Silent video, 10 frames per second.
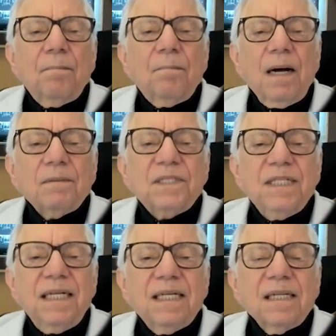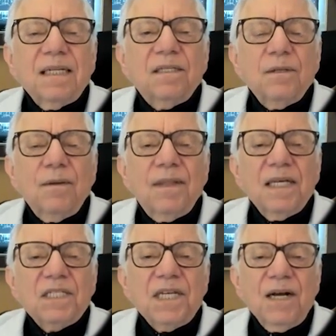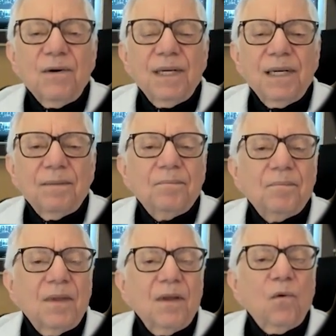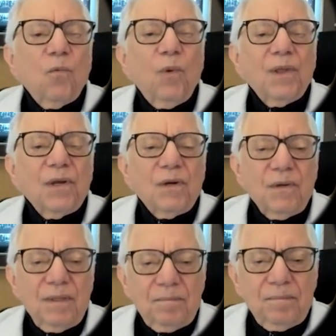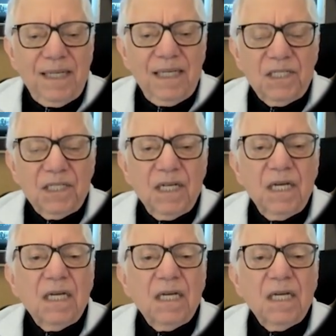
biopsy needle into this area where there is